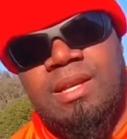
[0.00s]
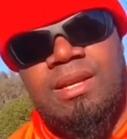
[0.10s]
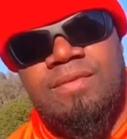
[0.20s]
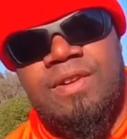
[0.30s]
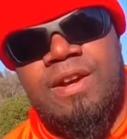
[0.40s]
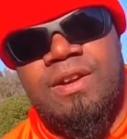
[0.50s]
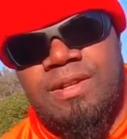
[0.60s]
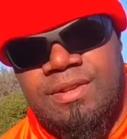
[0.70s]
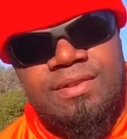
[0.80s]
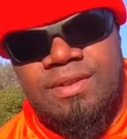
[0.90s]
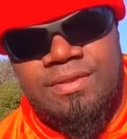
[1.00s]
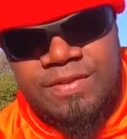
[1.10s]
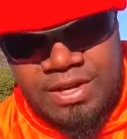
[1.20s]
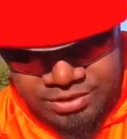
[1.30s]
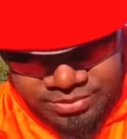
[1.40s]
and it
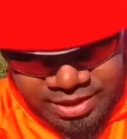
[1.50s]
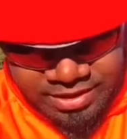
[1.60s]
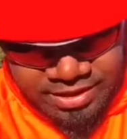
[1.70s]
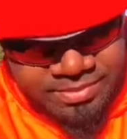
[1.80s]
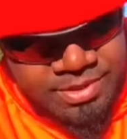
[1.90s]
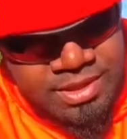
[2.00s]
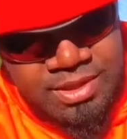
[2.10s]
fires right up.